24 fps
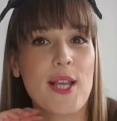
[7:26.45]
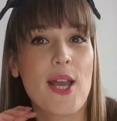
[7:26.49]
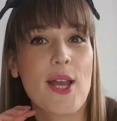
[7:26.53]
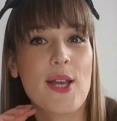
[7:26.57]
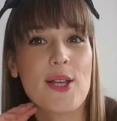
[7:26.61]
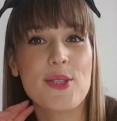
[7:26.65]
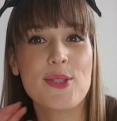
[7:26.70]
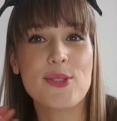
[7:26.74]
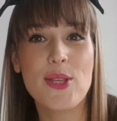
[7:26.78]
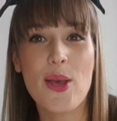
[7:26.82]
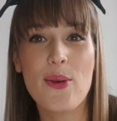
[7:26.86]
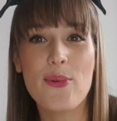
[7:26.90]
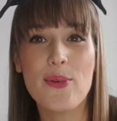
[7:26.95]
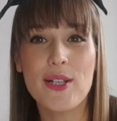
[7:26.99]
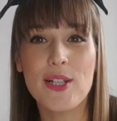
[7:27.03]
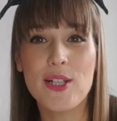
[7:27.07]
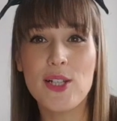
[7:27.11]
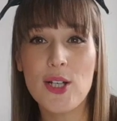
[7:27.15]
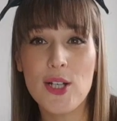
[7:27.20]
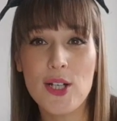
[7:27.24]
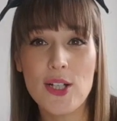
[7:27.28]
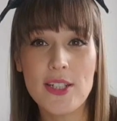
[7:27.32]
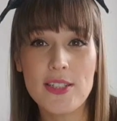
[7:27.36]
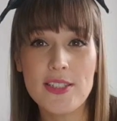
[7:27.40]
So
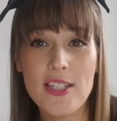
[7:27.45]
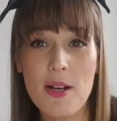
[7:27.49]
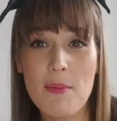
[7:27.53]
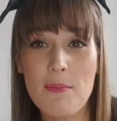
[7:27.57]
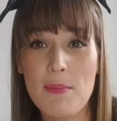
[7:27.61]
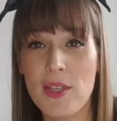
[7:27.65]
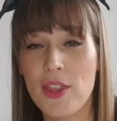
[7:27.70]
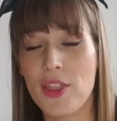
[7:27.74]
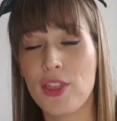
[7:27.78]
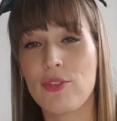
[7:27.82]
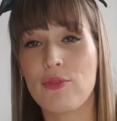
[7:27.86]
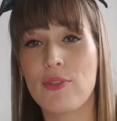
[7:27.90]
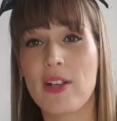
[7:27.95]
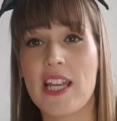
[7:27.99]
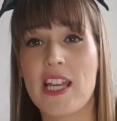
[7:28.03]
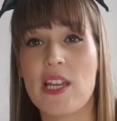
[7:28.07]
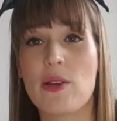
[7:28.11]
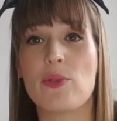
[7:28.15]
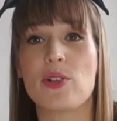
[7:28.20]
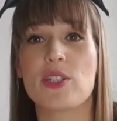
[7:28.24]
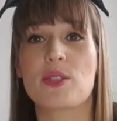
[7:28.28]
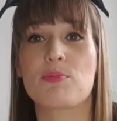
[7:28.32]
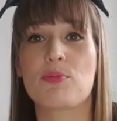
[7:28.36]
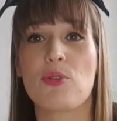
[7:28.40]
look number three
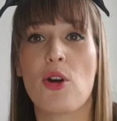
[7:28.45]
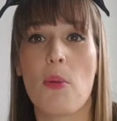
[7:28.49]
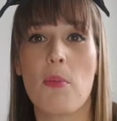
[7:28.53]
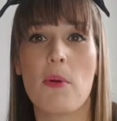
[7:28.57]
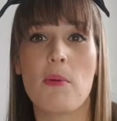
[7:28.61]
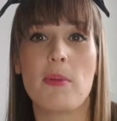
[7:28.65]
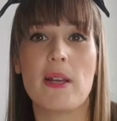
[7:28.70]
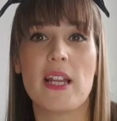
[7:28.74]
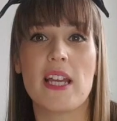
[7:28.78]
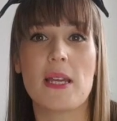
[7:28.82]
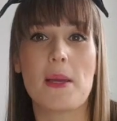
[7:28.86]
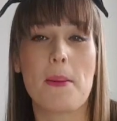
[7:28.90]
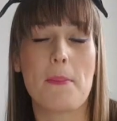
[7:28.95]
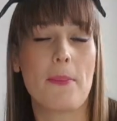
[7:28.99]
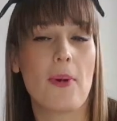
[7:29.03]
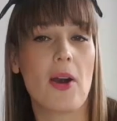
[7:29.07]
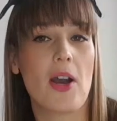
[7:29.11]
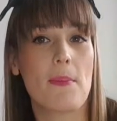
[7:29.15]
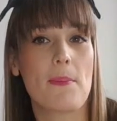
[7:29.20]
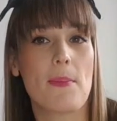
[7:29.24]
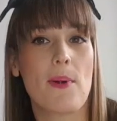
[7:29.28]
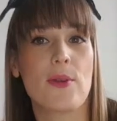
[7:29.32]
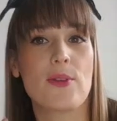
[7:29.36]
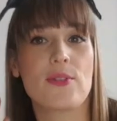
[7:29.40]
was probably
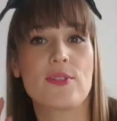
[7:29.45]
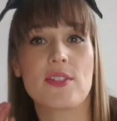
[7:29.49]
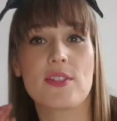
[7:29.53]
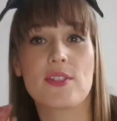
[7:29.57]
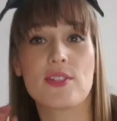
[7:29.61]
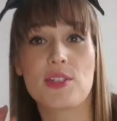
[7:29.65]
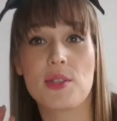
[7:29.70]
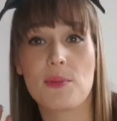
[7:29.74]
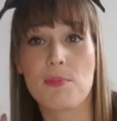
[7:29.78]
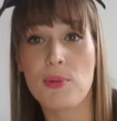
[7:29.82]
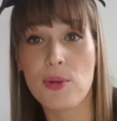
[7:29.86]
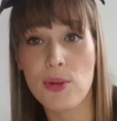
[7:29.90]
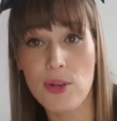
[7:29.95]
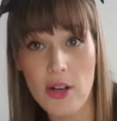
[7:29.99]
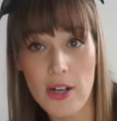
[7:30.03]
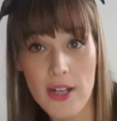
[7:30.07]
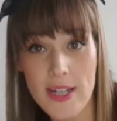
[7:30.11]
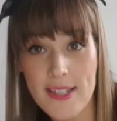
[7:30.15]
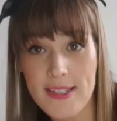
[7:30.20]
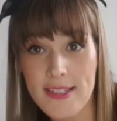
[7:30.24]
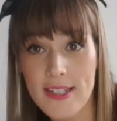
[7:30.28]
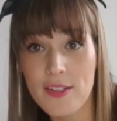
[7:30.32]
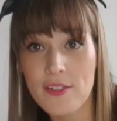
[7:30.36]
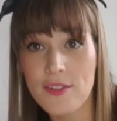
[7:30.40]
my most
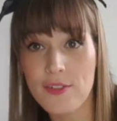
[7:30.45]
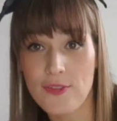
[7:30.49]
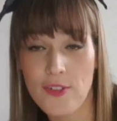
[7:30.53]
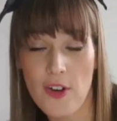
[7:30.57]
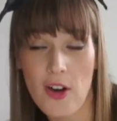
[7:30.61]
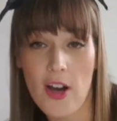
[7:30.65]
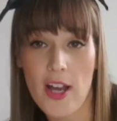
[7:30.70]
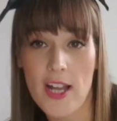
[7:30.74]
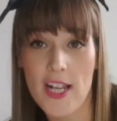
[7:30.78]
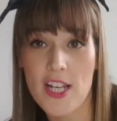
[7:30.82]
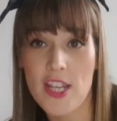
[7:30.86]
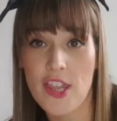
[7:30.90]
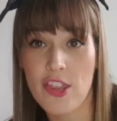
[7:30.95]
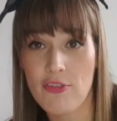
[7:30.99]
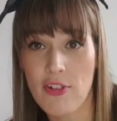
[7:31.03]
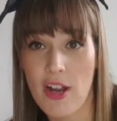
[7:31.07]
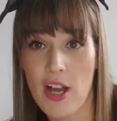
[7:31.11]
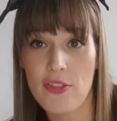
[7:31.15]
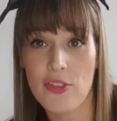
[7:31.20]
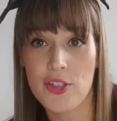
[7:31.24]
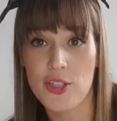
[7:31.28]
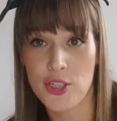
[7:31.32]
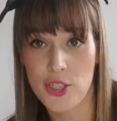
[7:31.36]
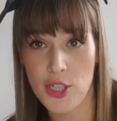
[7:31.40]
surprising find
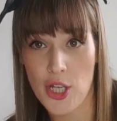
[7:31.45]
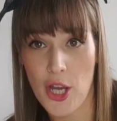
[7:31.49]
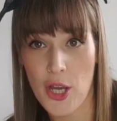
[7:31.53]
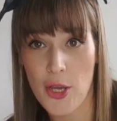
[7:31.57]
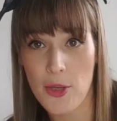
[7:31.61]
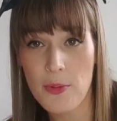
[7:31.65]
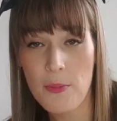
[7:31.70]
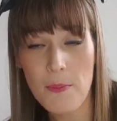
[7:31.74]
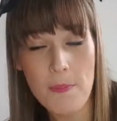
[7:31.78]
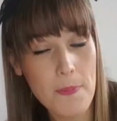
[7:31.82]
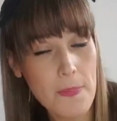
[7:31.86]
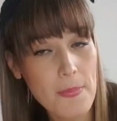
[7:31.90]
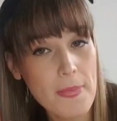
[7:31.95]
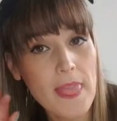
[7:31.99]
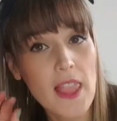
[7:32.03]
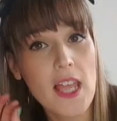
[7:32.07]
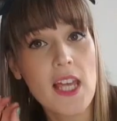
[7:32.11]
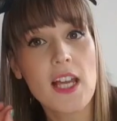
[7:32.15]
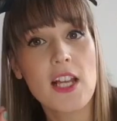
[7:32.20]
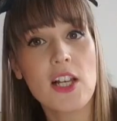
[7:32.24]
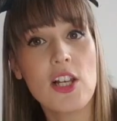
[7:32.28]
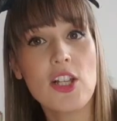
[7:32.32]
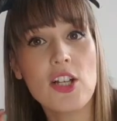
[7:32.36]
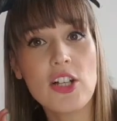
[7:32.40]
throughout the show.
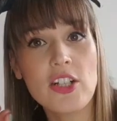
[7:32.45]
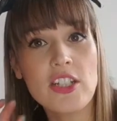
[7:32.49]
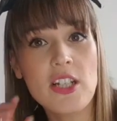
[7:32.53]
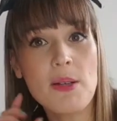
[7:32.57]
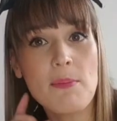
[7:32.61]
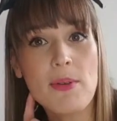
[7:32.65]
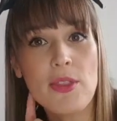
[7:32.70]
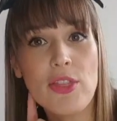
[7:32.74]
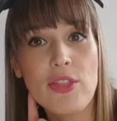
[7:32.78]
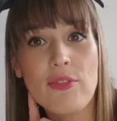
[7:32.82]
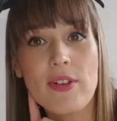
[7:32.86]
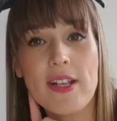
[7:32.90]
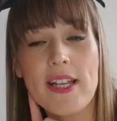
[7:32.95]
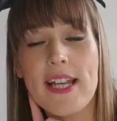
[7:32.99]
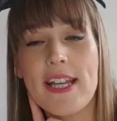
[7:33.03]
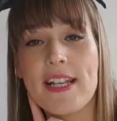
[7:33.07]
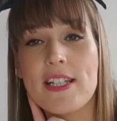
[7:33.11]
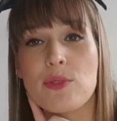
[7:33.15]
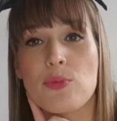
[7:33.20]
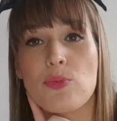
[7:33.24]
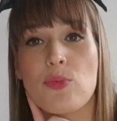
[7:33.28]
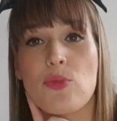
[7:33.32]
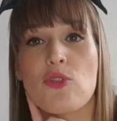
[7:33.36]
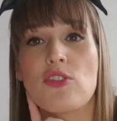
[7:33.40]
Look number three
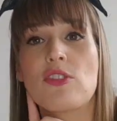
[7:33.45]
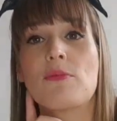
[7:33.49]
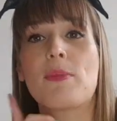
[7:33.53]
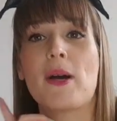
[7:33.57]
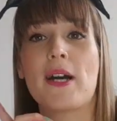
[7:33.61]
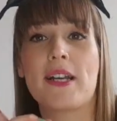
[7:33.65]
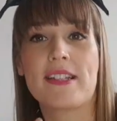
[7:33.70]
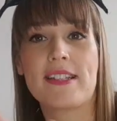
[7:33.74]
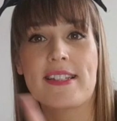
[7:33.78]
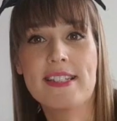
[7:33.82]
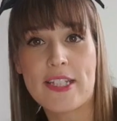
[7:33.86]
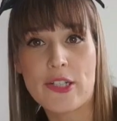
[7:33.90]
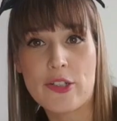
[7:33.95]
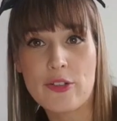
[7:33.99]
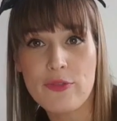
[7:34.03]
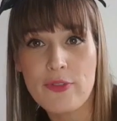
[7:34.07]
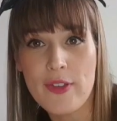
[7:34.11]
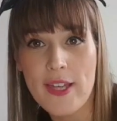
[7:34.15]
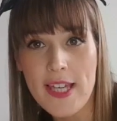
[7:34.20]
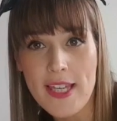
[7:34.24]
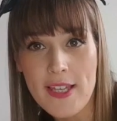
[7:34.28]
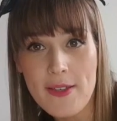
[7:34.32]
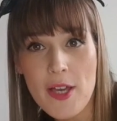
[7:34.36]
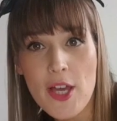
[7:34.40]
is worn by
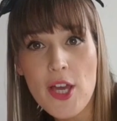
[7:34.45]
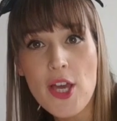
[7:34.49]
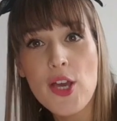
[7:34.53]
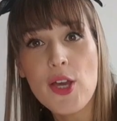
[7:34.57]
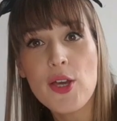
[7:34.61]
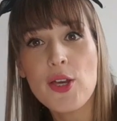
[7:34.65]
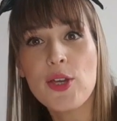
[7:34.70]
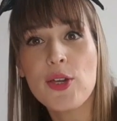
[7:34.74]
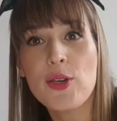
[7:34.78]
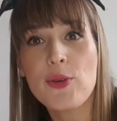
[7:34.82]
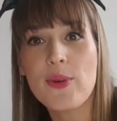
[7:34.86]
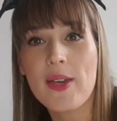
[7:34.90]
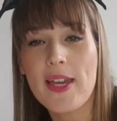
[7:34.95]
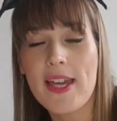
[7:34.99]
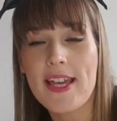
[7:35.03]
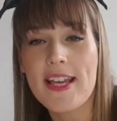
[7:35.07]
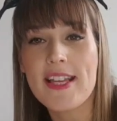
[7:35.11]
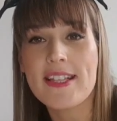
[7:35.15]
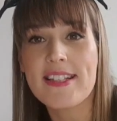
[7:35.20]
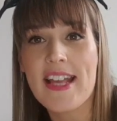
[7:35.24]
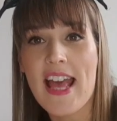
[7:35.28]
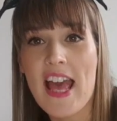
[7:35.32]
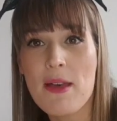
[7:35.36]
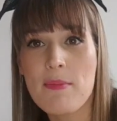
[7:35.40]
Sylvie, who
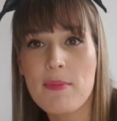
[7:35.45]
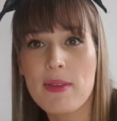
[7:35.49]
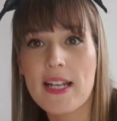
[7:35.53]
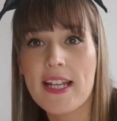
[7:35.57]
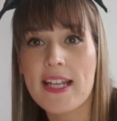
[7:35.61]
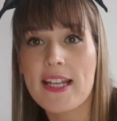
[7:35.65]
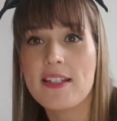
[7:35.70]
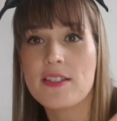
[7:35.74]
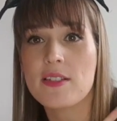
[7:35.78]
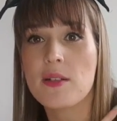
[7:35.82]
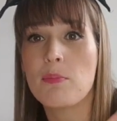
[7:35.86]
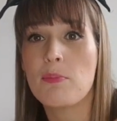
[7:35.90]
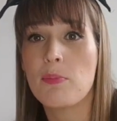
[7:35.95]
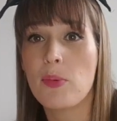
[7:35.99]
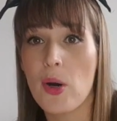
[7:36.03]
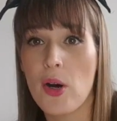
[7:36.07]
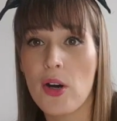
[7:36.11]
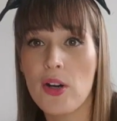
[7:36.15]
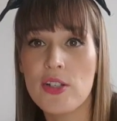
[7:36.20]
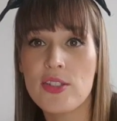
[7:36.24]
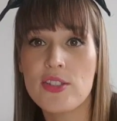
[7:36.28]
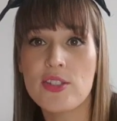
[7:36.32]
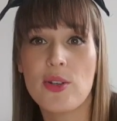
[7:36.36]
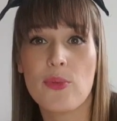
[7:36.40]
is Emily's
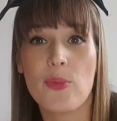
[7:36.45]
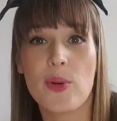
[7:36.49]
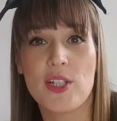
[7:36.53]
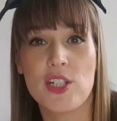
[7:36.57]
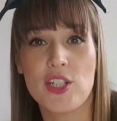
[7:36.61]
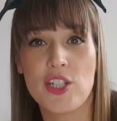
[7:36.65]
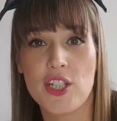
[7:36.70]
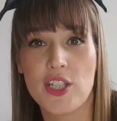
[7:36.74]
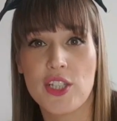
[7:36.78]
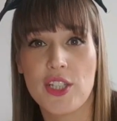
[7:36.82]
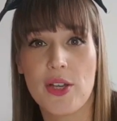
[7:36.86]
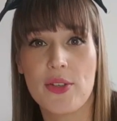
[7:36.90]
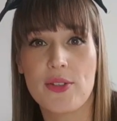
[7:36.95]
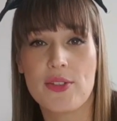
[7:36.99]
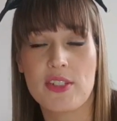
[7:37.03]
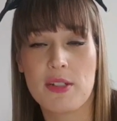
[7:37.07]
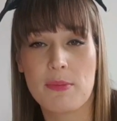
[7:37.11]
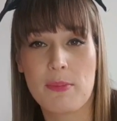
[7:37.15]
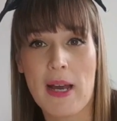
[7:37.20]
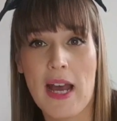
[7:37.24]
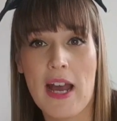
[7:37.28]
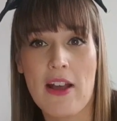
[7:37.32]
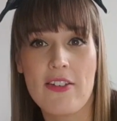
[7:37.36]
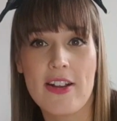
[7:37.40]
boss when she goes to
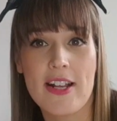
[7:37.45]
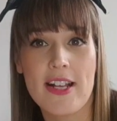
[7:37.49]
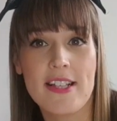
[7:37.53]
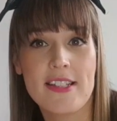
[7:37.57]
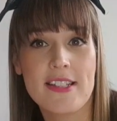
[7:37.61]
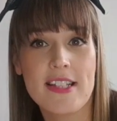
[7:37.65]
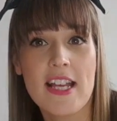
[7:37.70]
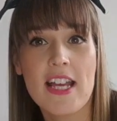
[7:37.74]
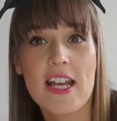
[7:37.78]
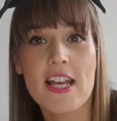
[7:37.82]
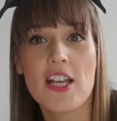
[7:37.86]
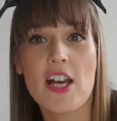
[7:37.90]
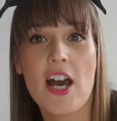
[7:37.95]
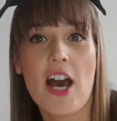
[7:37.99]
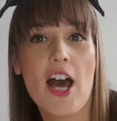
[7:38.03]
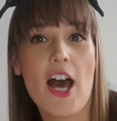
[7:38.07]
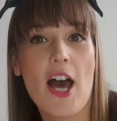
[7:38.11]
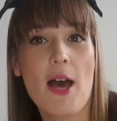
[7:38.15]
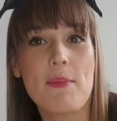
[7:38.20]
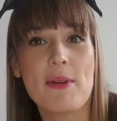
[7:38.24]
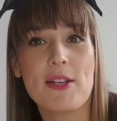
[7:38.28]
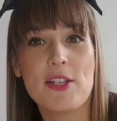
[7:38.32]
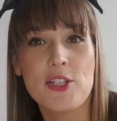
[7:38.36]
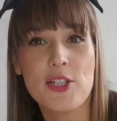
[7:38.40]
Paris.
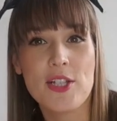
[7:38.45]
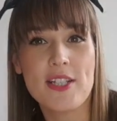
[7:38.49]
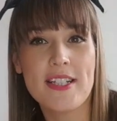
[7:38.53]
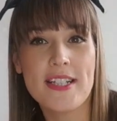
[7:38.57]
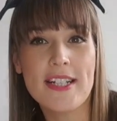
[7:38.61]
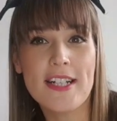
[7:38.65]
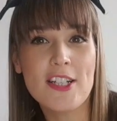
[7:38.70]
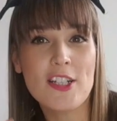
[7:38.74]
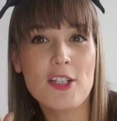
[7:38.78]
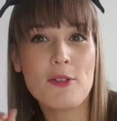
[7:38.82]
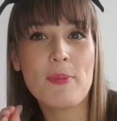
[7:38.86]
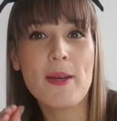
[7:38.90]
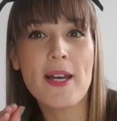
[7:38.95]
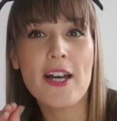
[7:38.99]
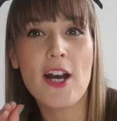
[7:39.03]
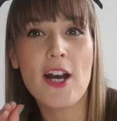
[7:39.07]
She's a little bit